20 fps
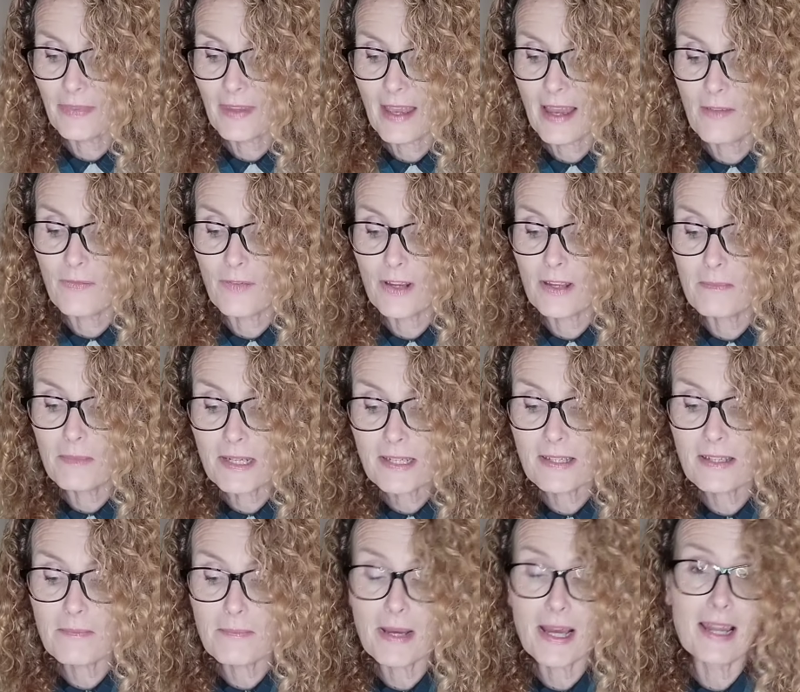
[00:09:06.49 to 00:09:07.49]
I've
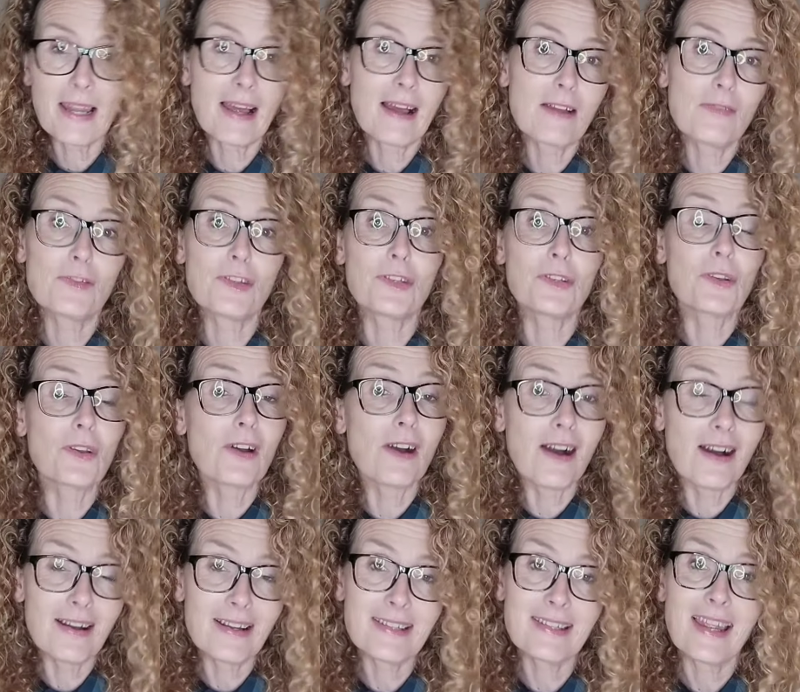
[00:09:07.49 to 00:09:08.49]
committed my life to
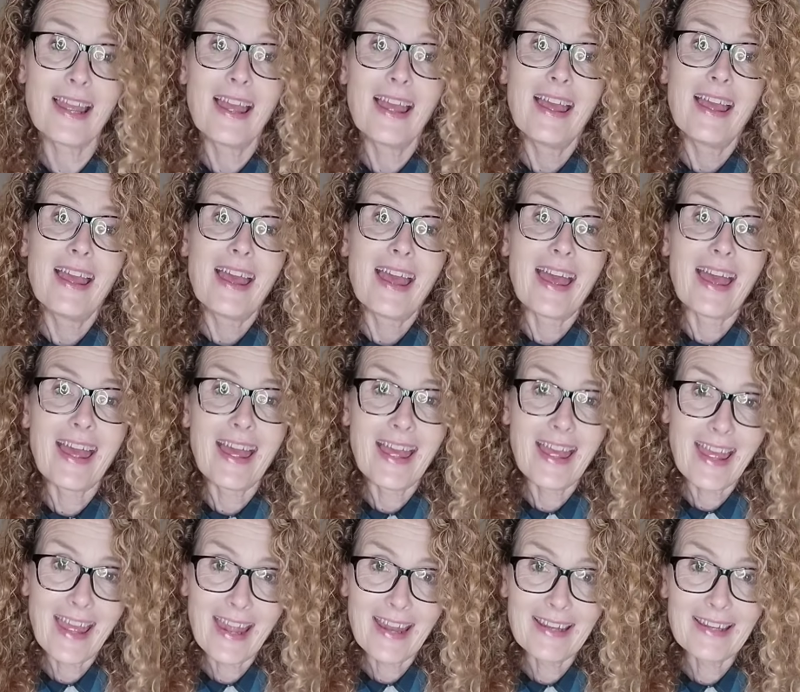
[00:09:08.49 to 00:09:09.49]
God
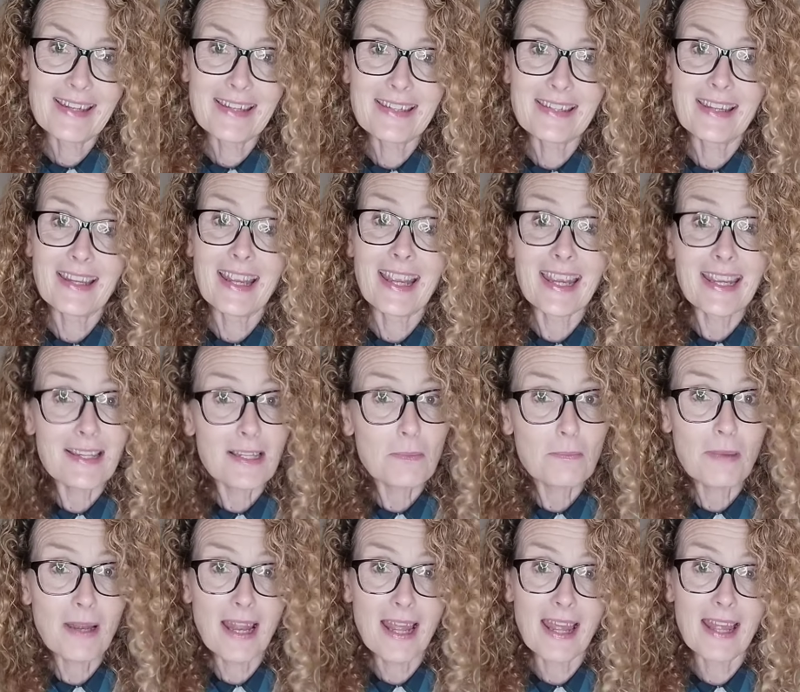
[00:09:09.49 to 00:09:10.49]
and His
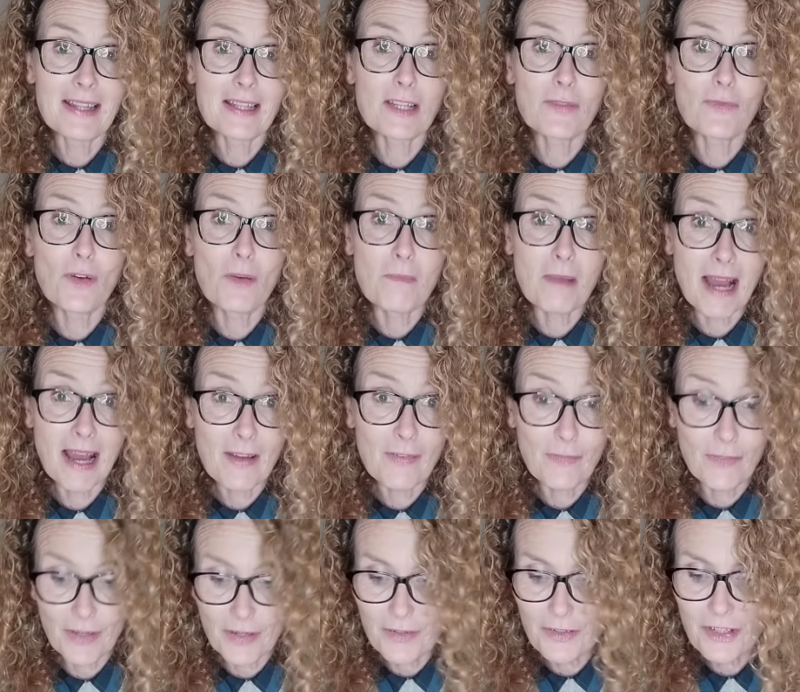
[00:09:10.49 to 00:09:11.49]
plans for my
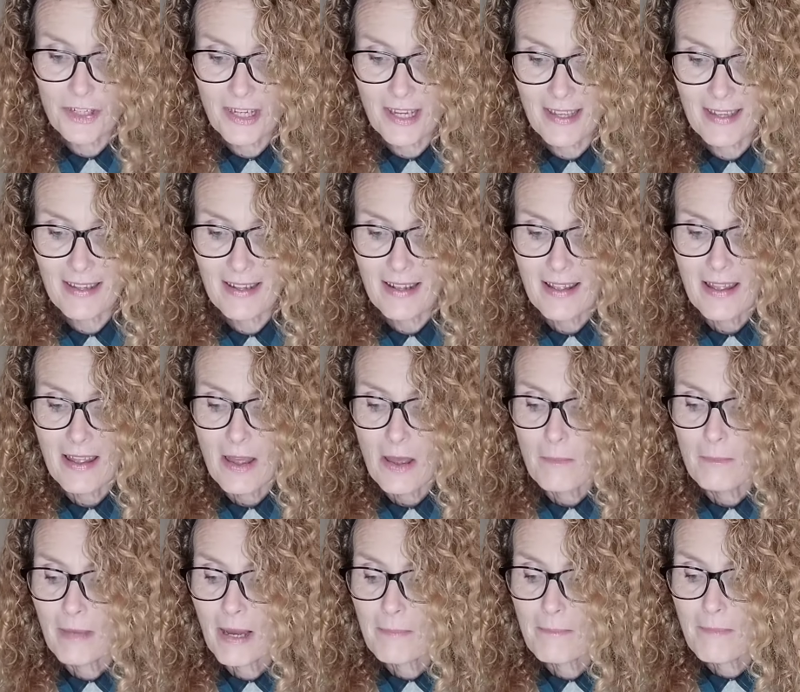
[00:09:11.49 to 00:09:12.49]
future.
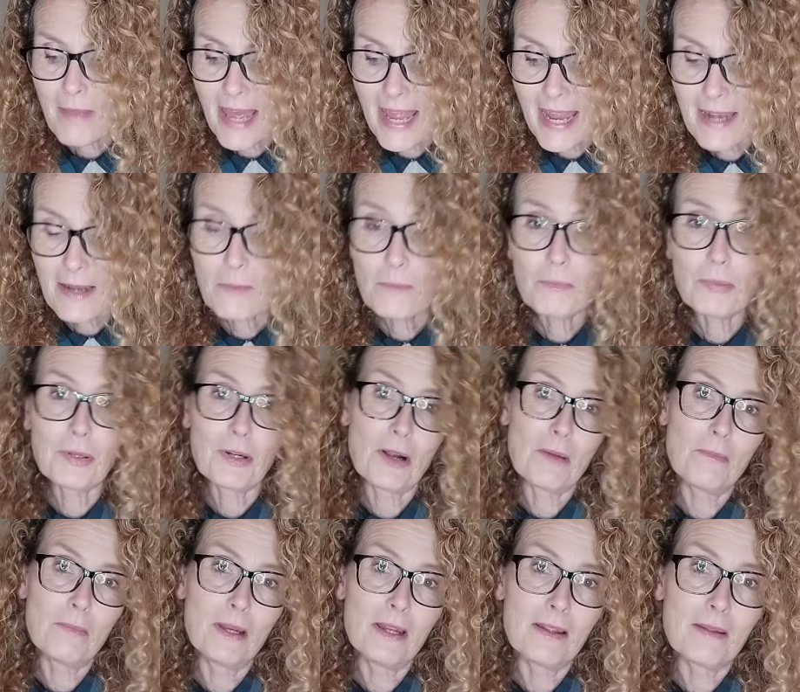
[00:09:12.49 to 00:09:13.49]
My main
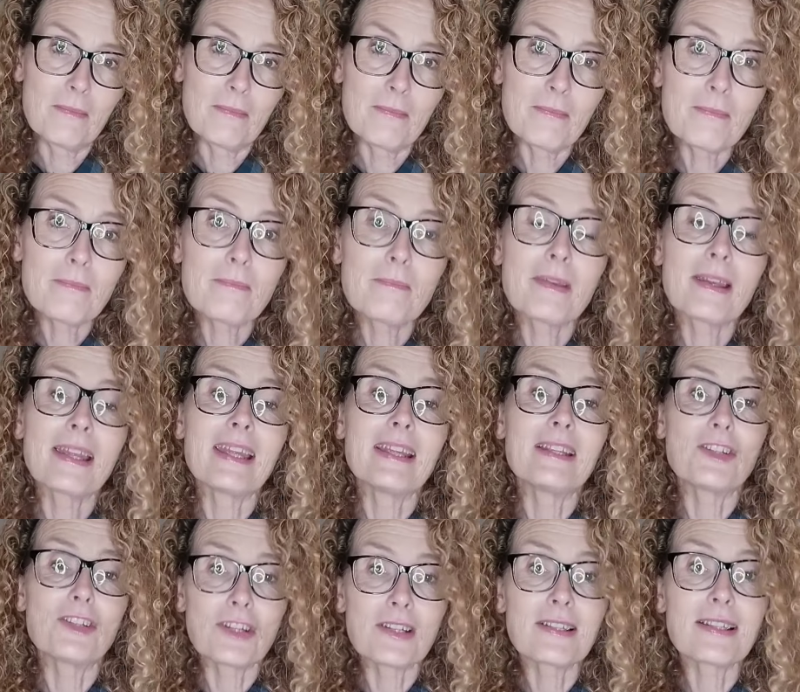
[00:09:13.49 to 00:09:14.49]
problem
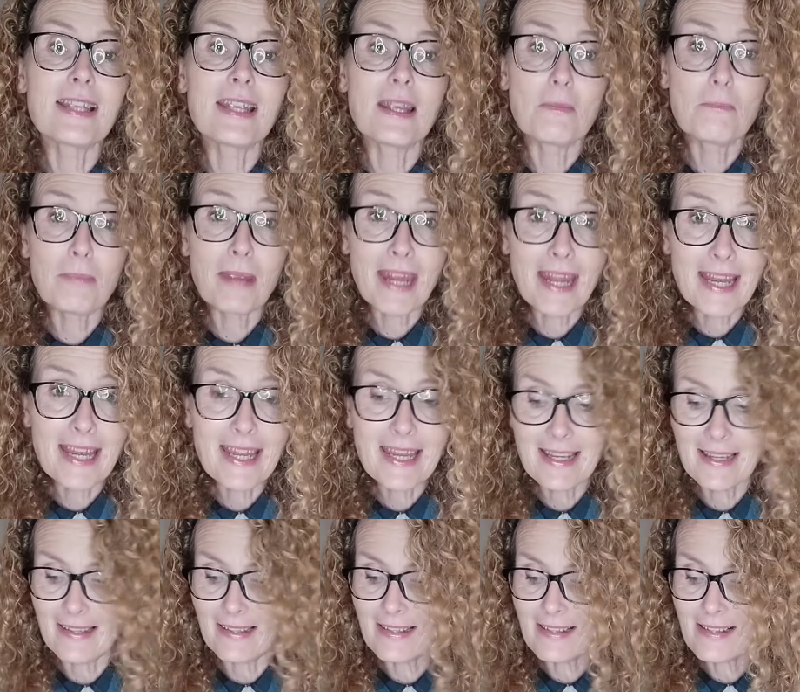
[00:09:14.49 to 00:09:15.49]
is just the
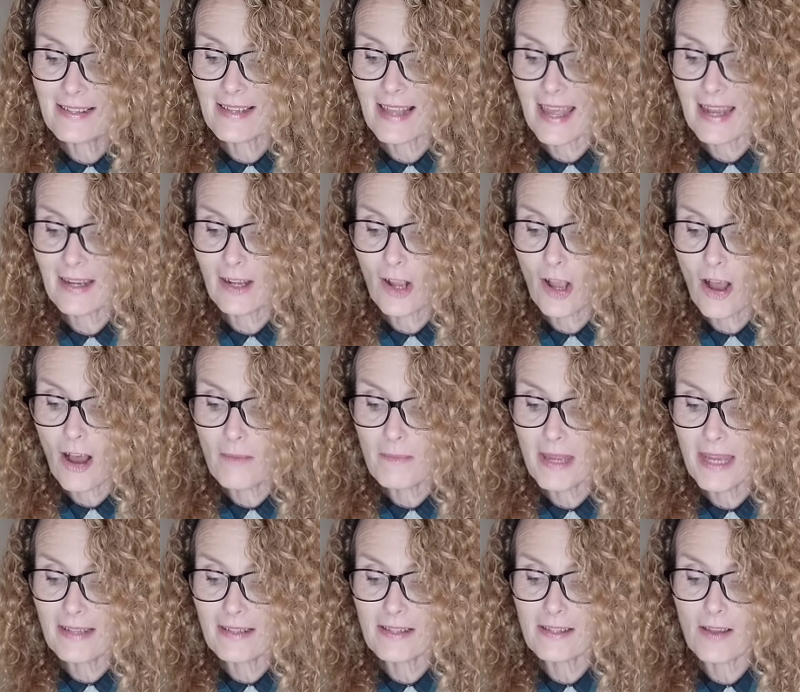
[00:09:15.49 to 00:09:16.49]
opinions and
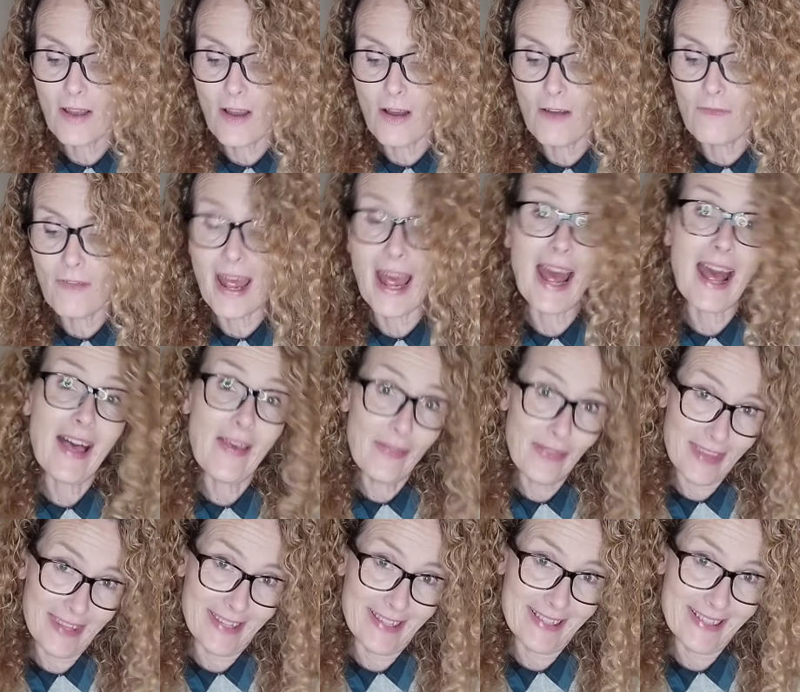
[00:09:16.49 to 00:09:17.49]
comments of
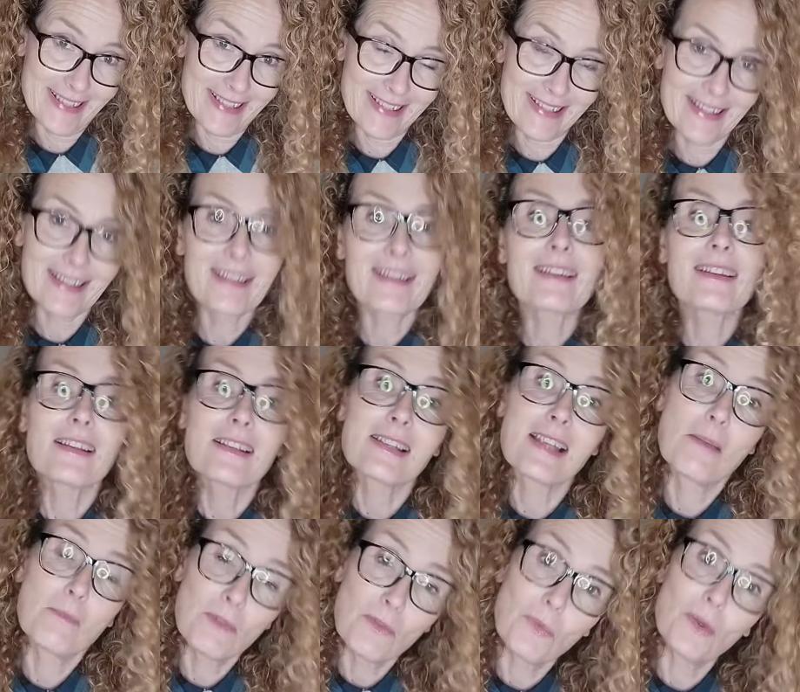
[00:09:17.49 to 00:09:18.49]
others,
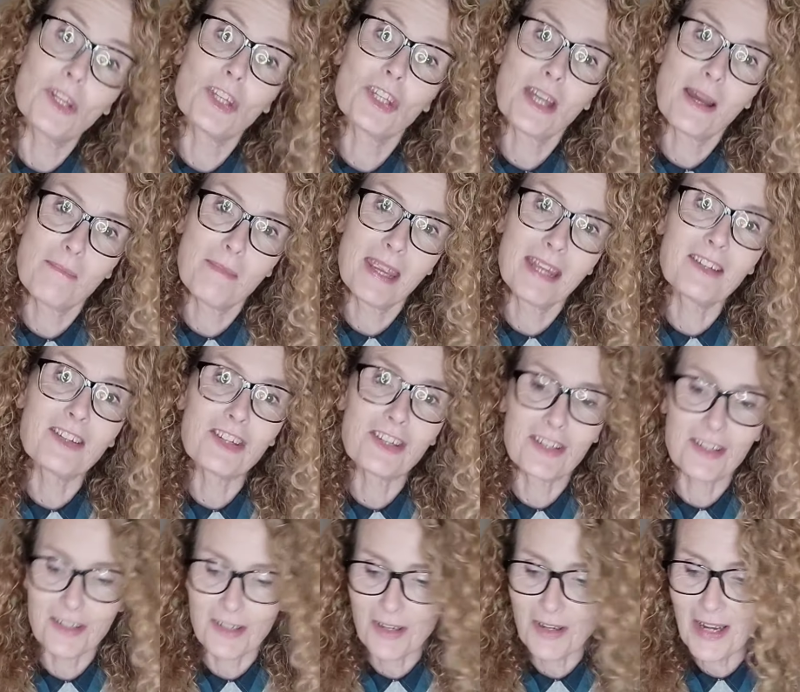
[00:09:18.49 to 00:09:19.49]
some of which I
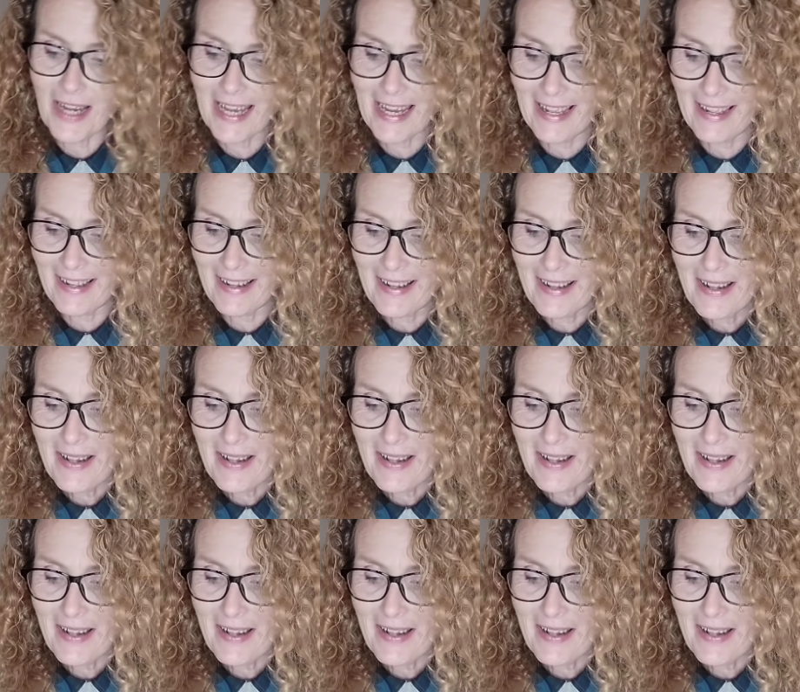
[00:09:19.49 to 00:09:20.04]
mentioned earlier.